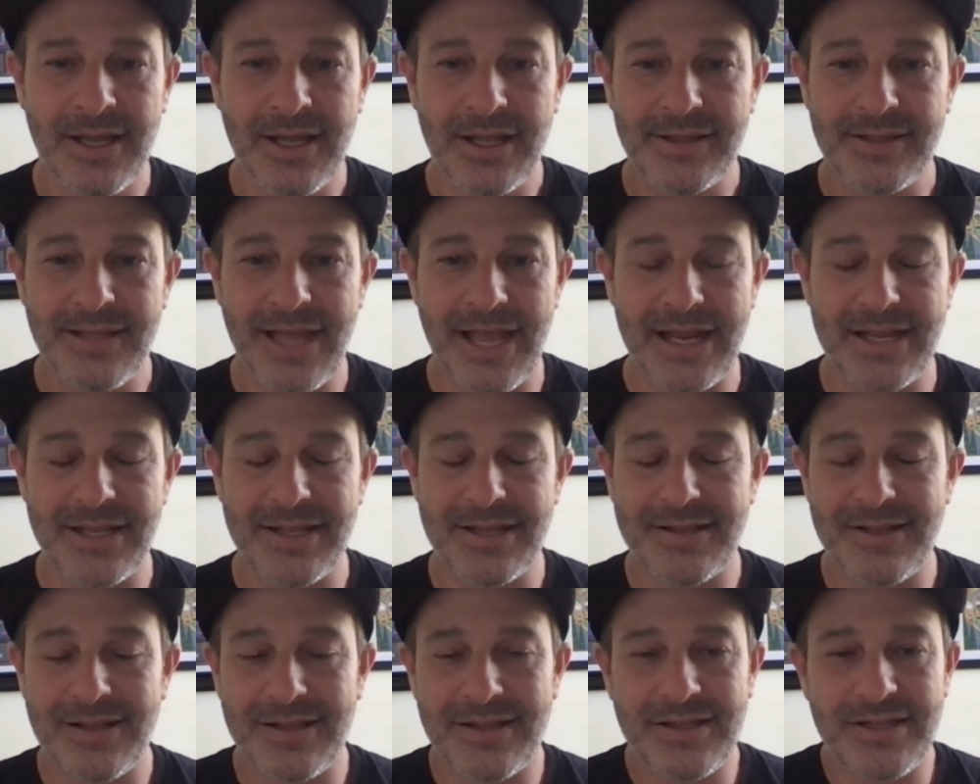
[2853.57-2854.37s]

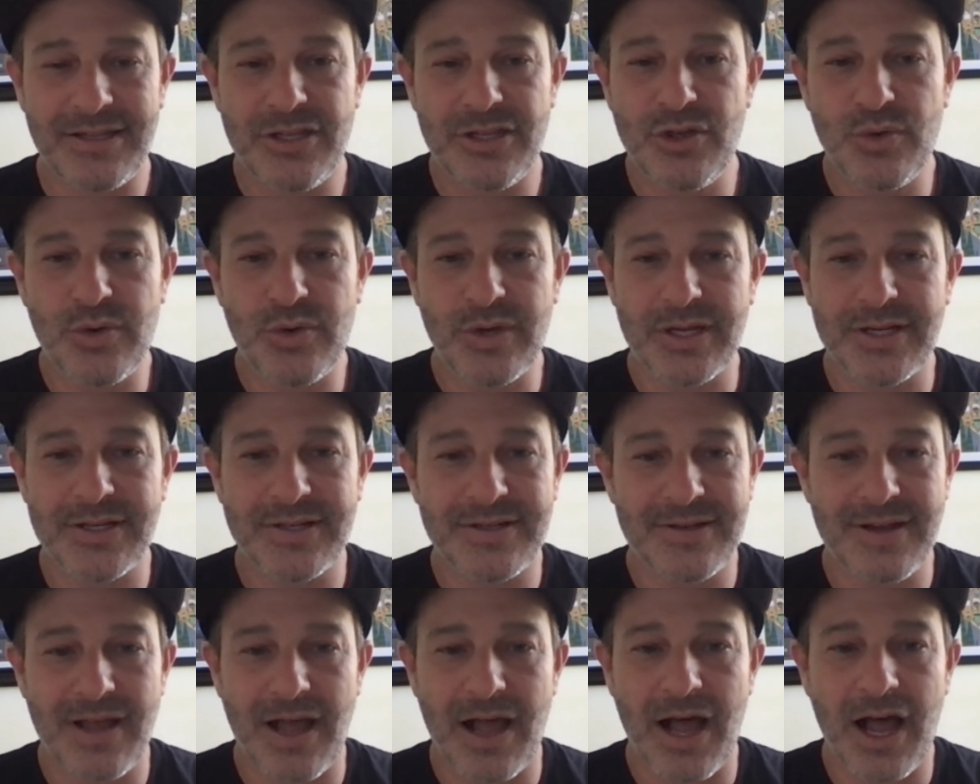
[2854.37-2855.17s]
then you
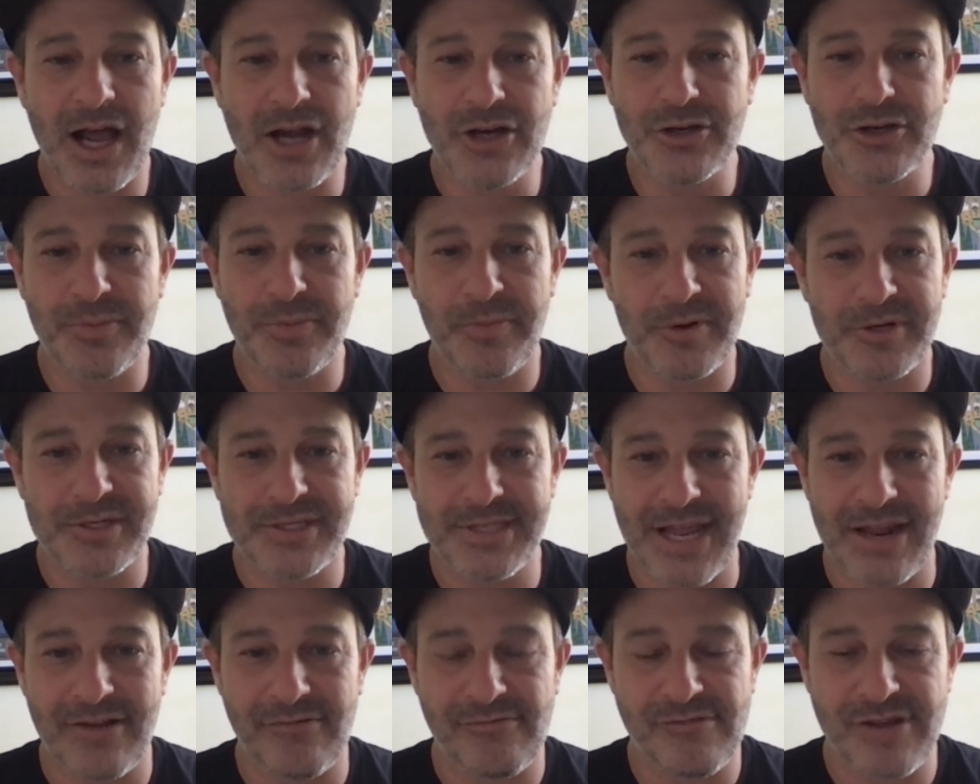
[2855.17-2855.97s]
can
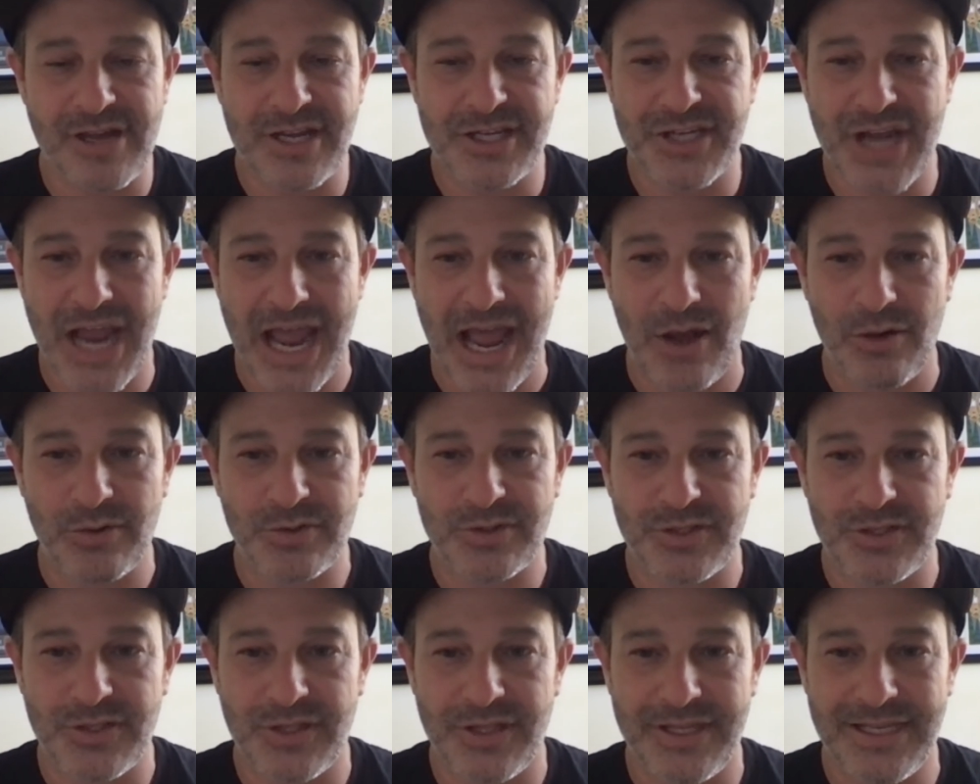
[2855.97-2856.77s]
100% reach out
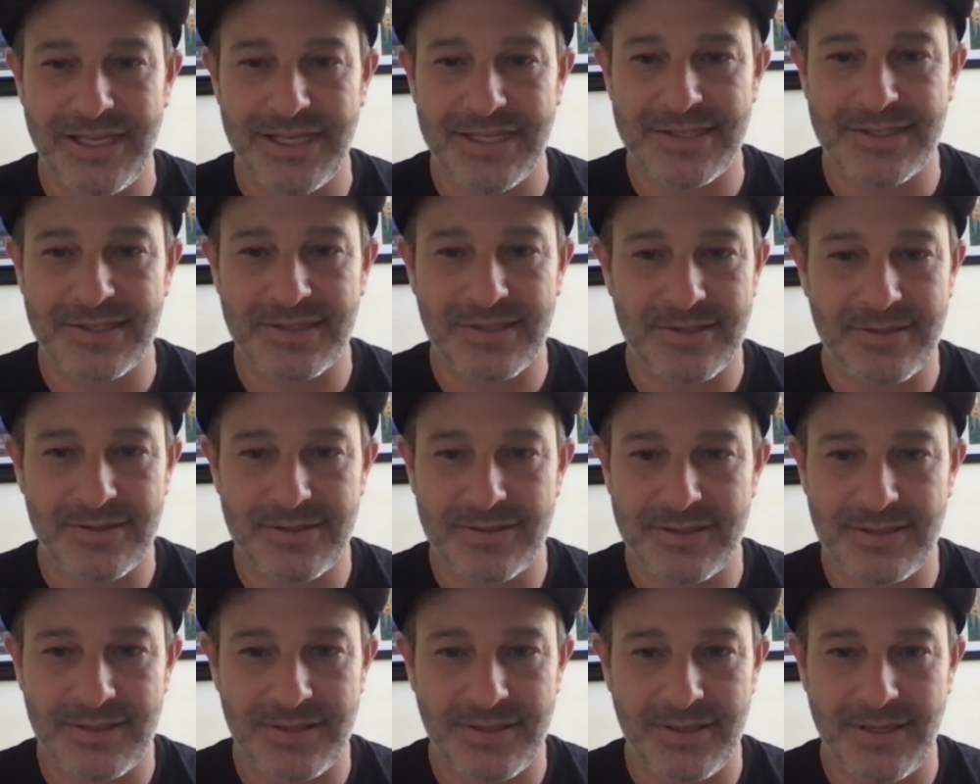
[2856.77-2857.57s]
to these,
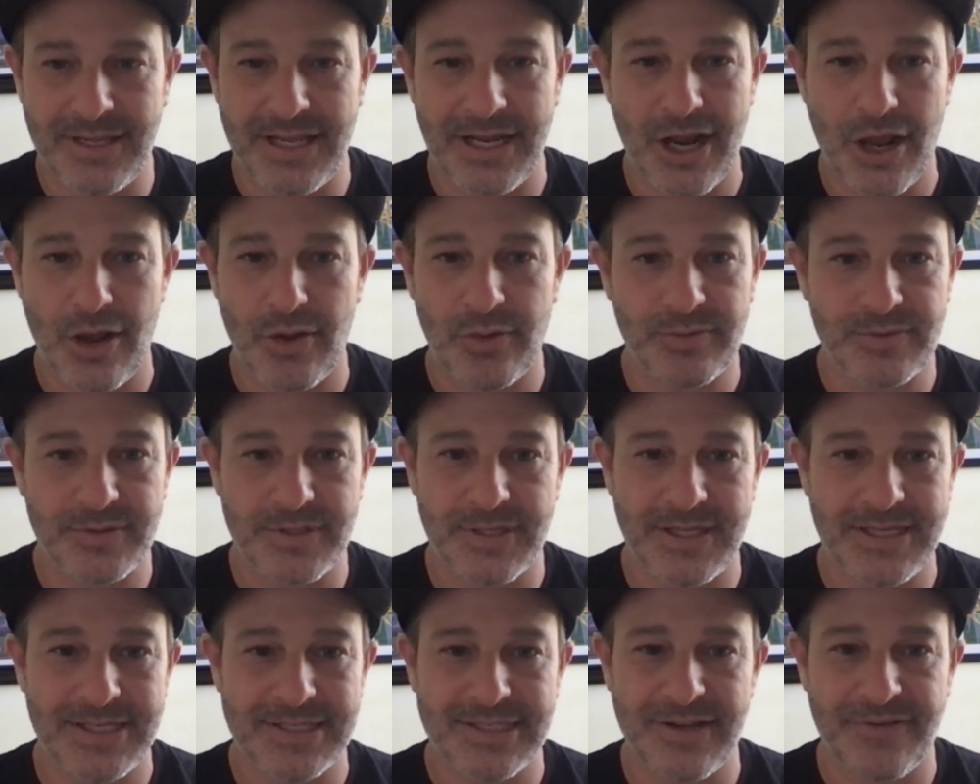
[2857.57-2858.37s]
to
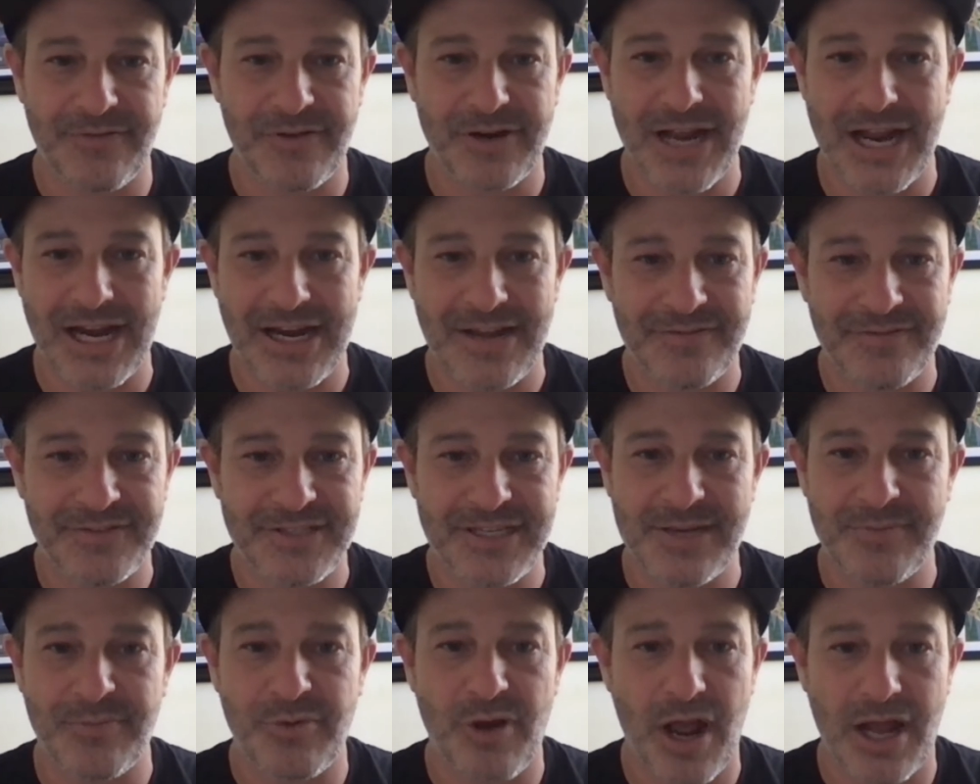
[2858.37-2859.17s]
these different
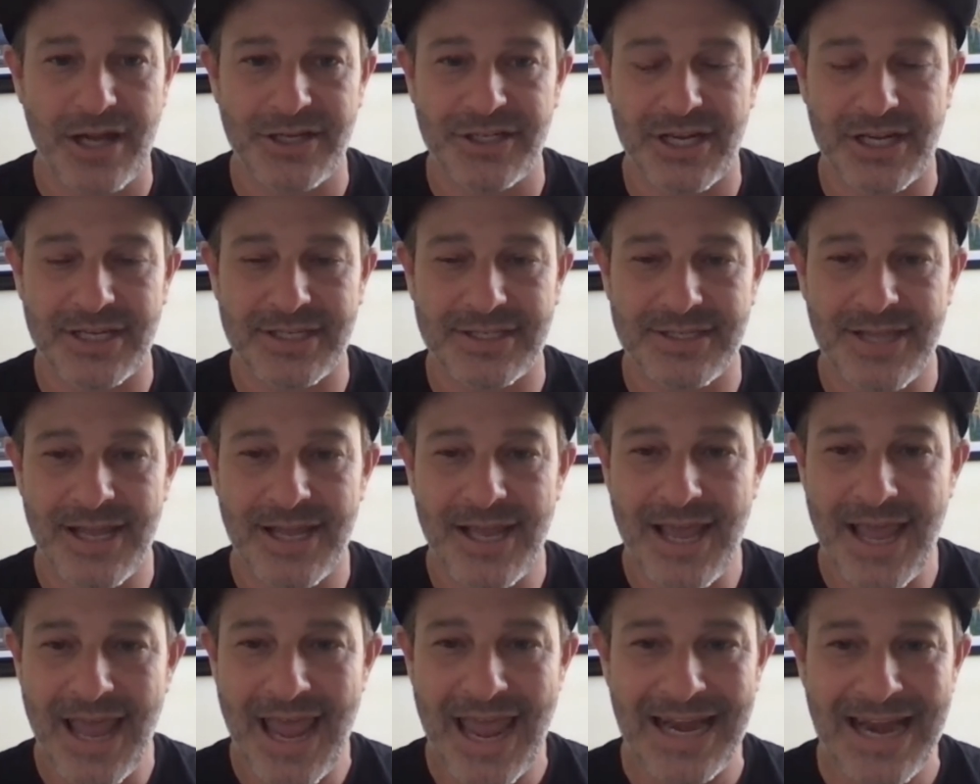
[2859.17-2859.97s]
NFT projects
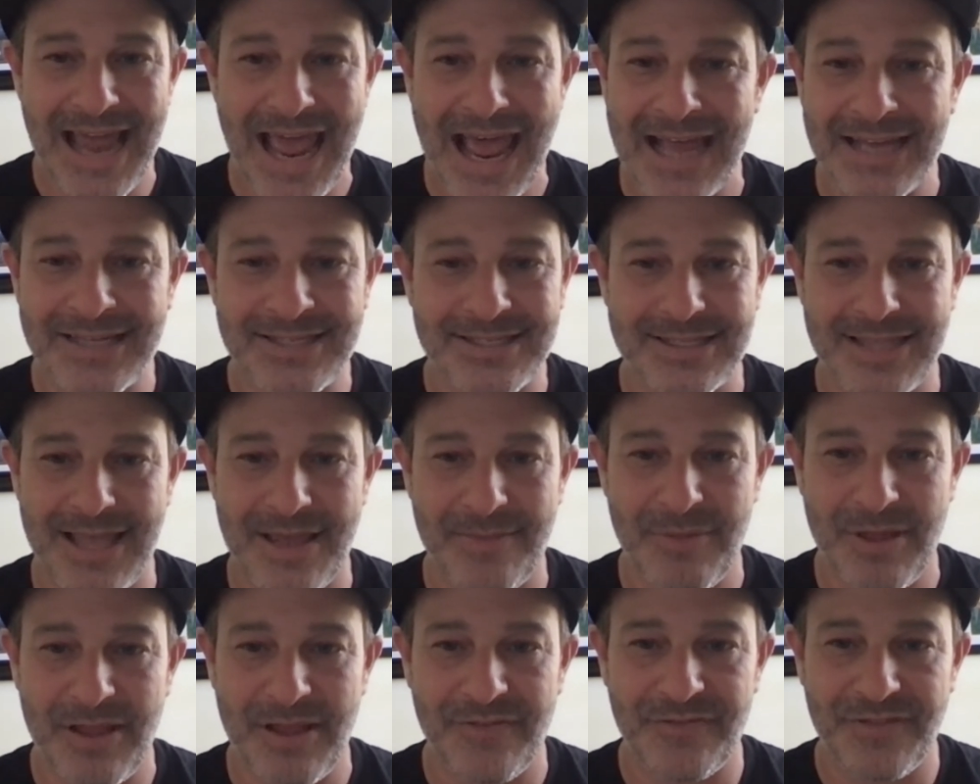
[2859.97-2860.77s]
and ask
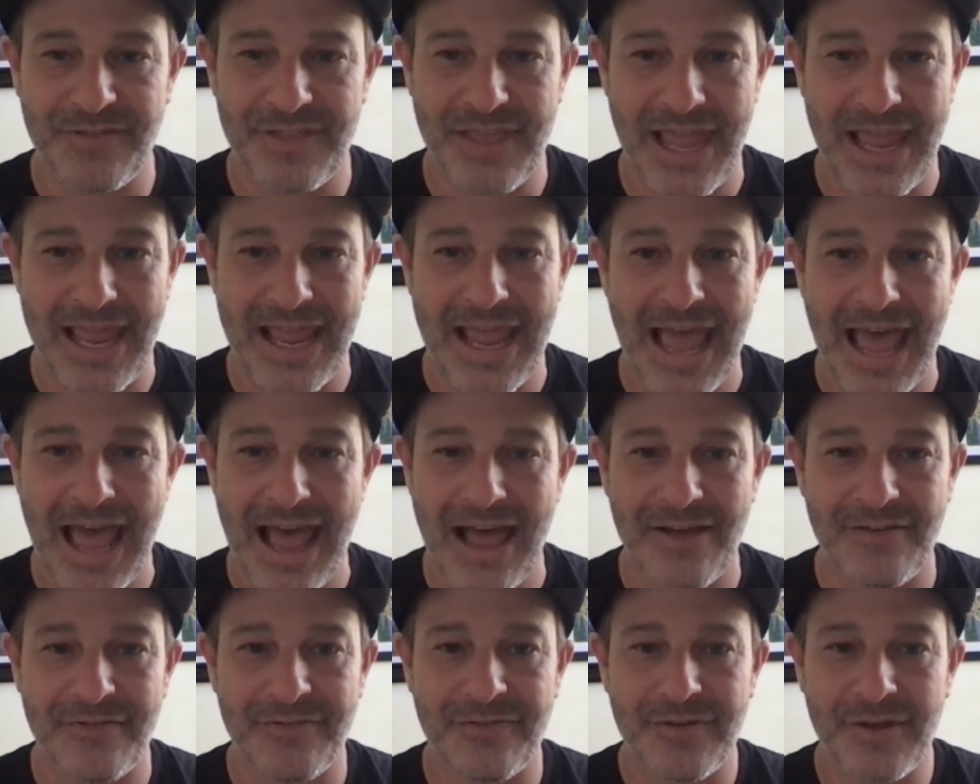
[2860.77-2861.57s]
them if they
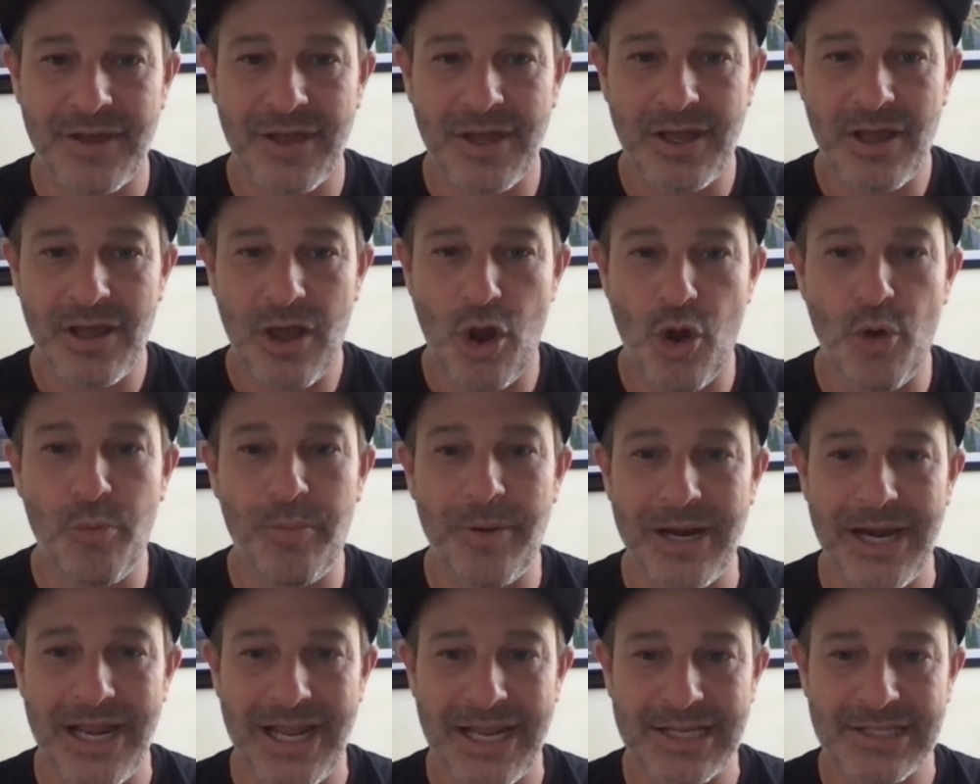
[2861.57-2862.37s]
have
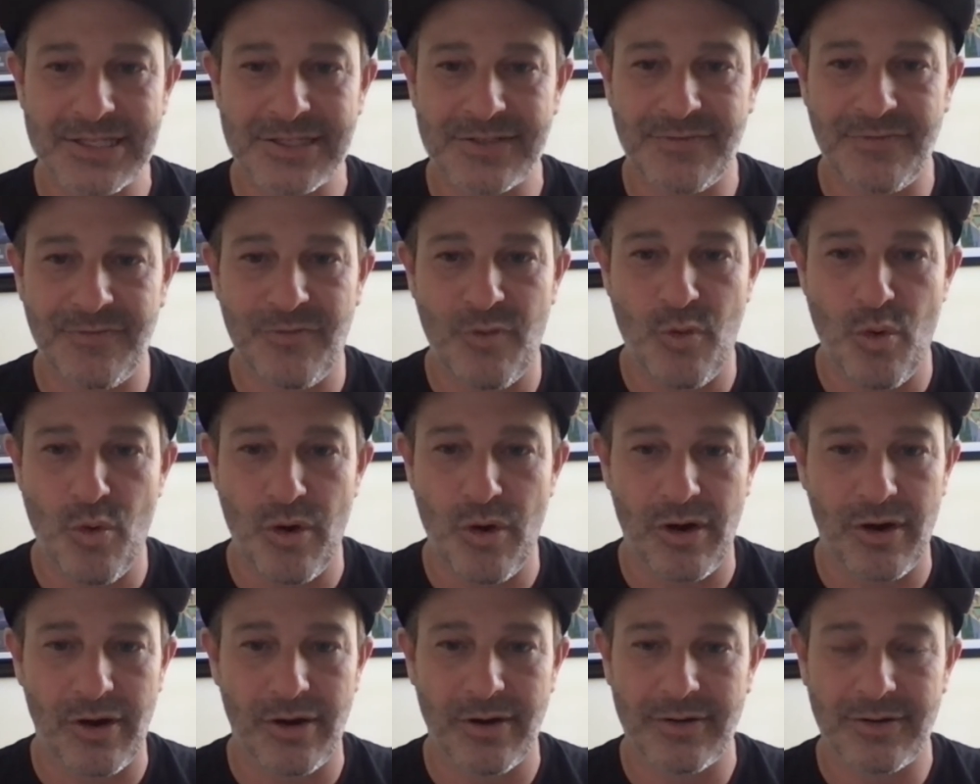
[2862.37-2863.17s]
openings
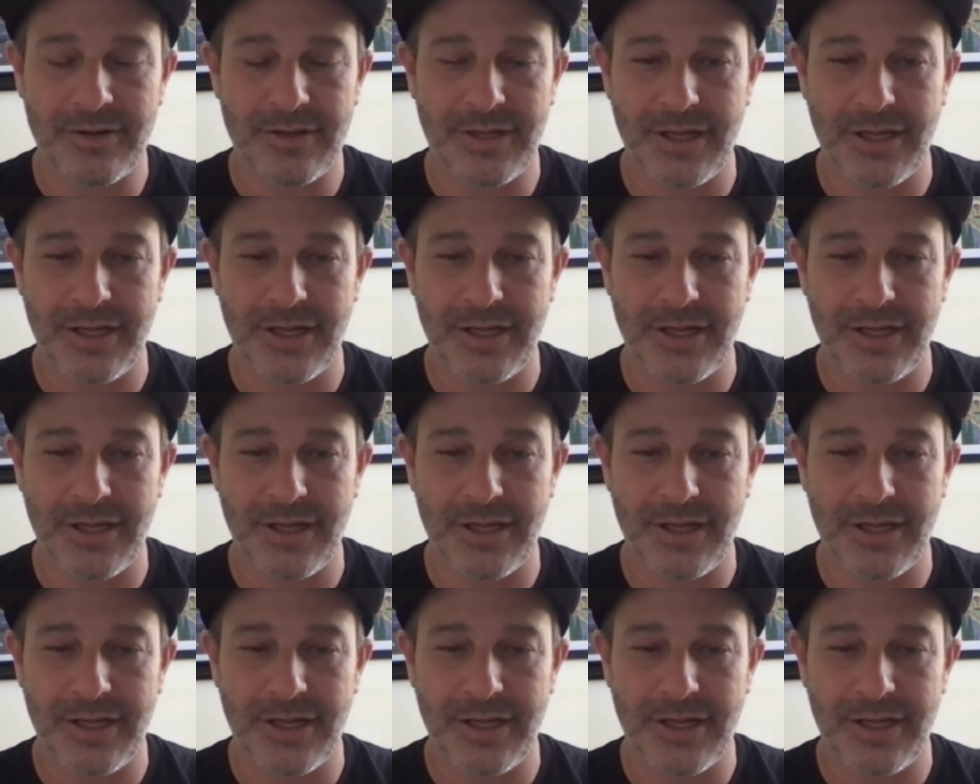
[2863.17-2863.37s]
for,